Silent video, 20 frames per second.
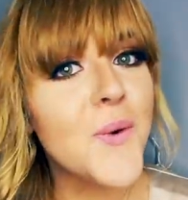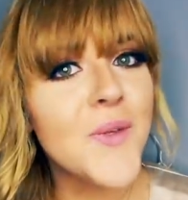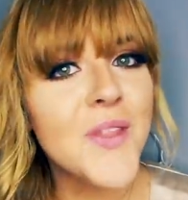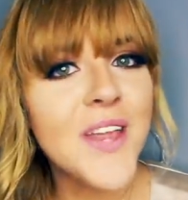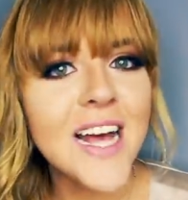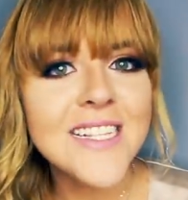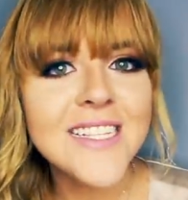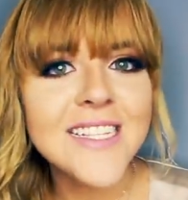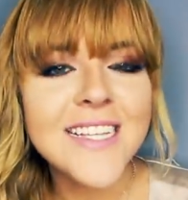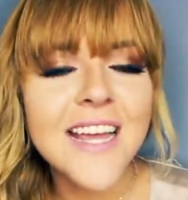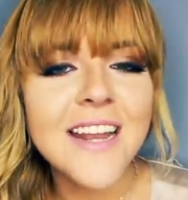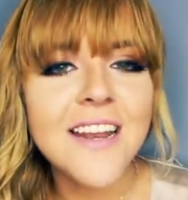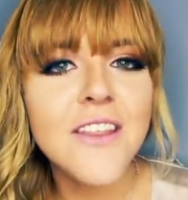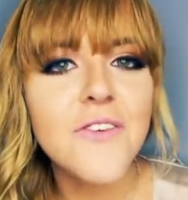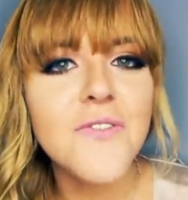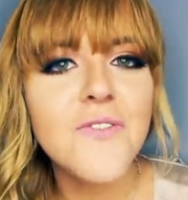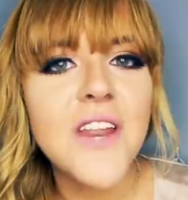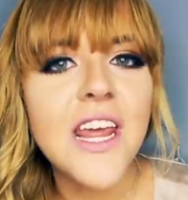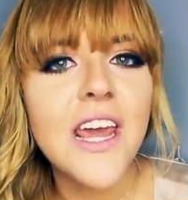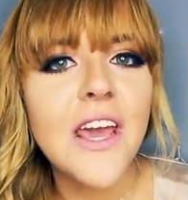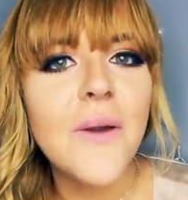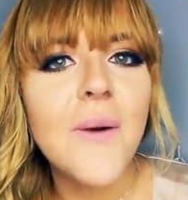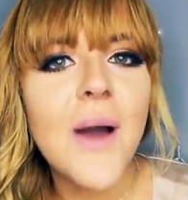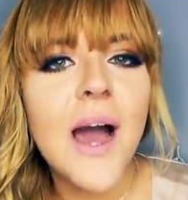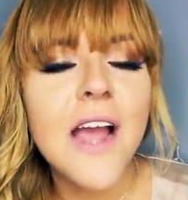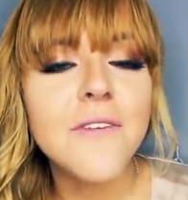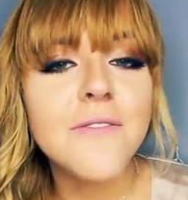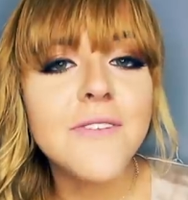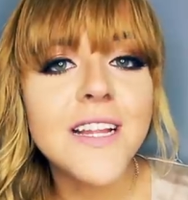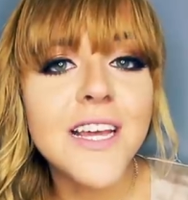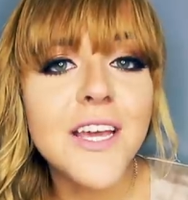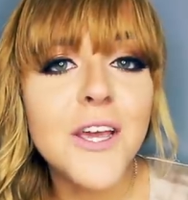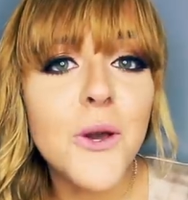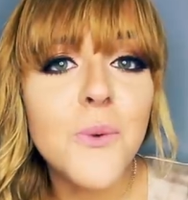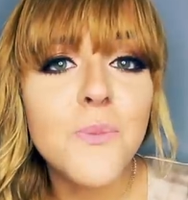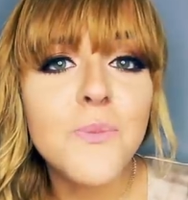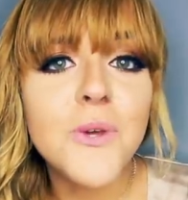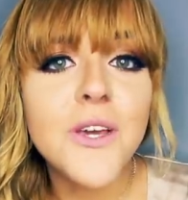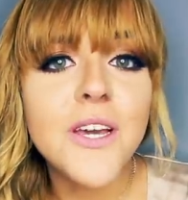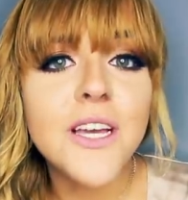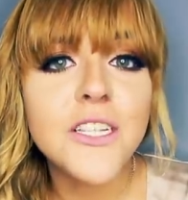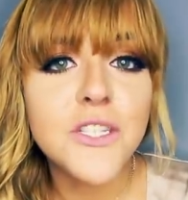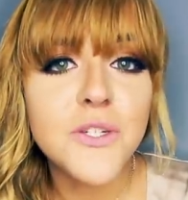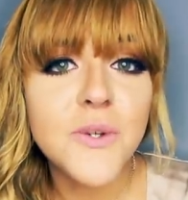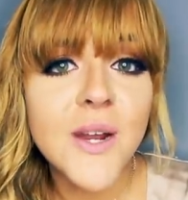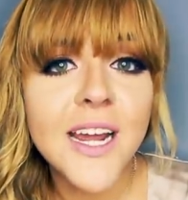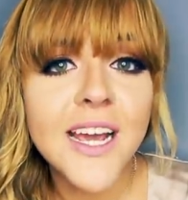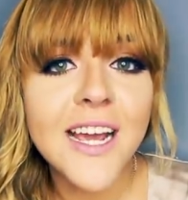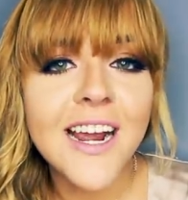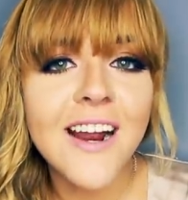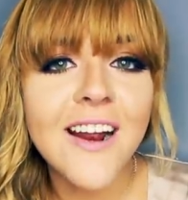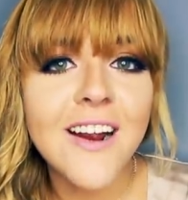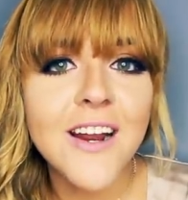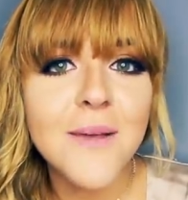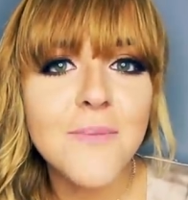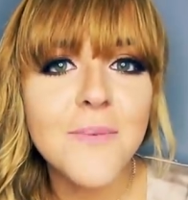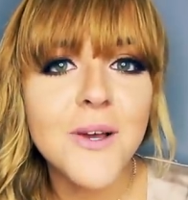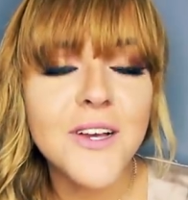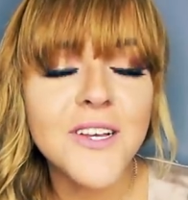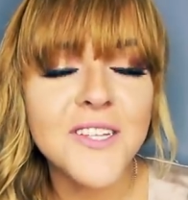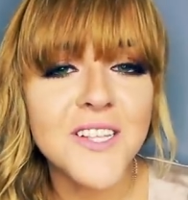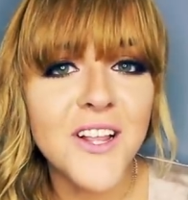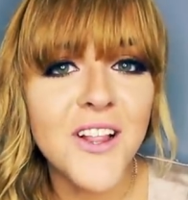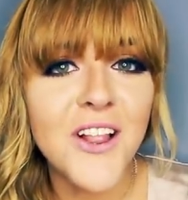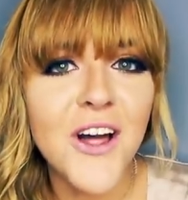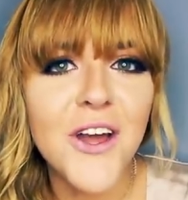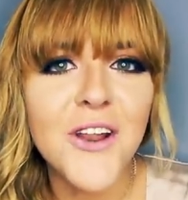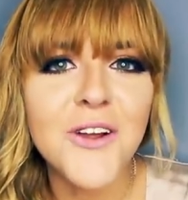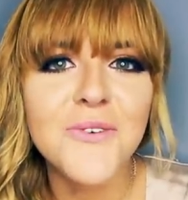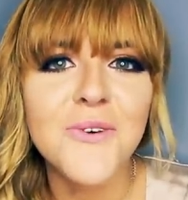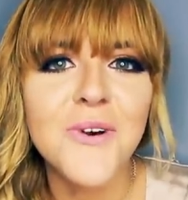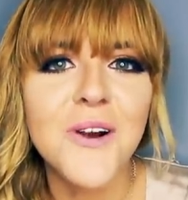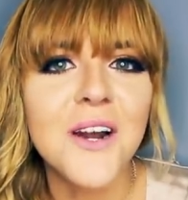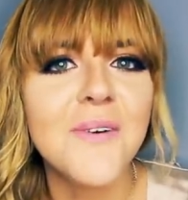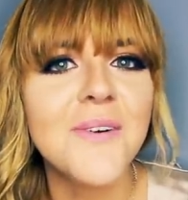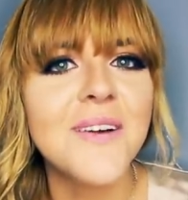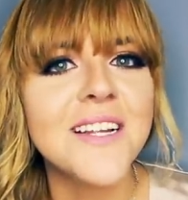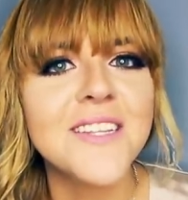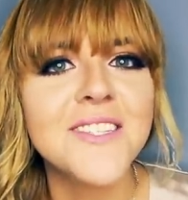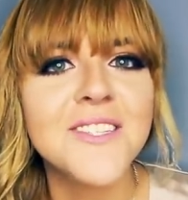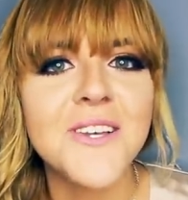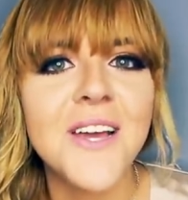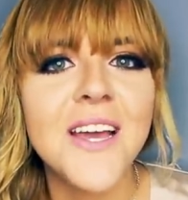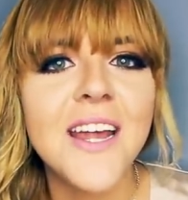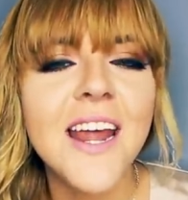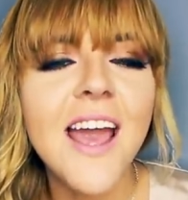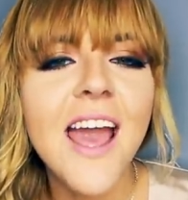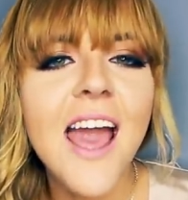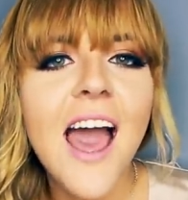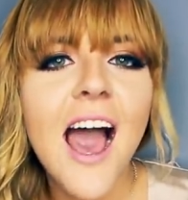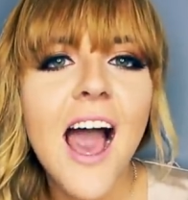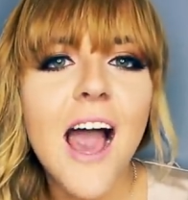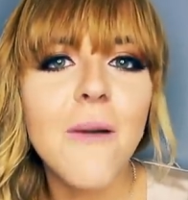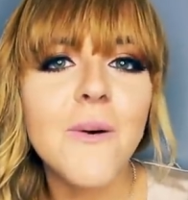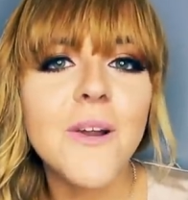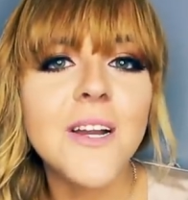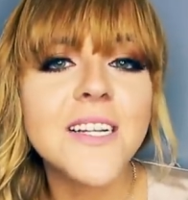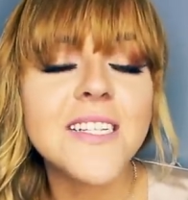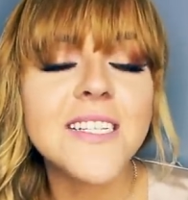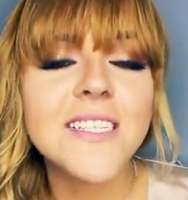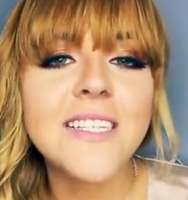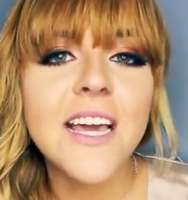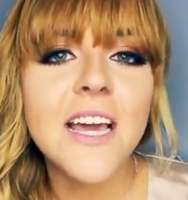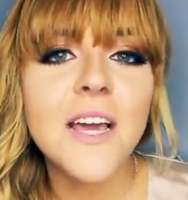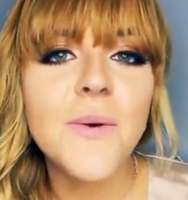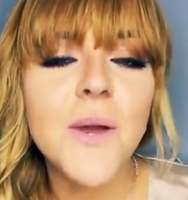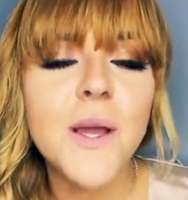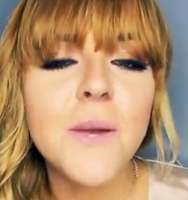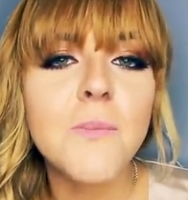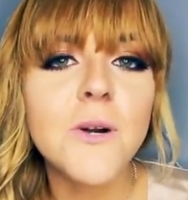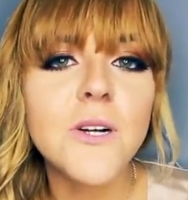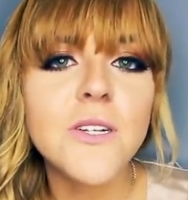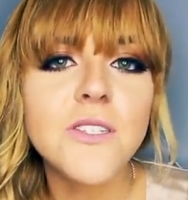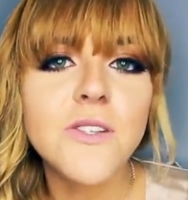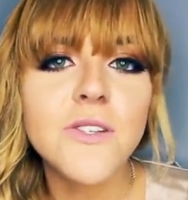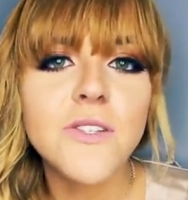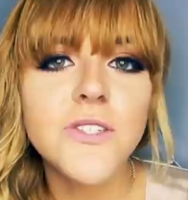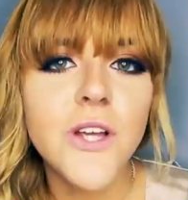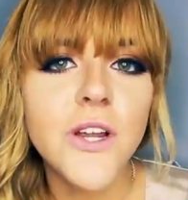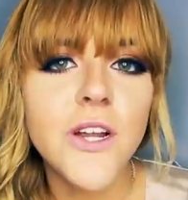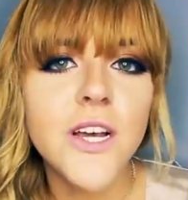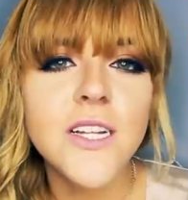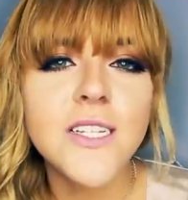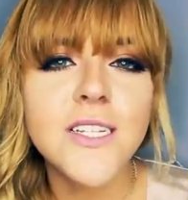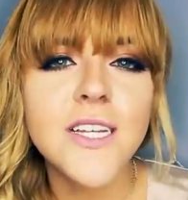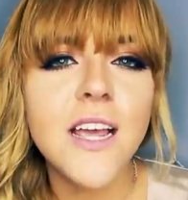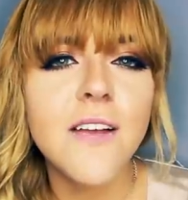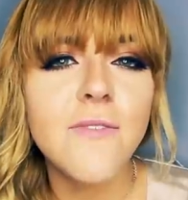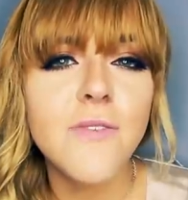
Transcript: That's the end of the video. I really hope you enjoyed it, Gary, because a lot of work went into it. I wanted to say a quick personal shout out to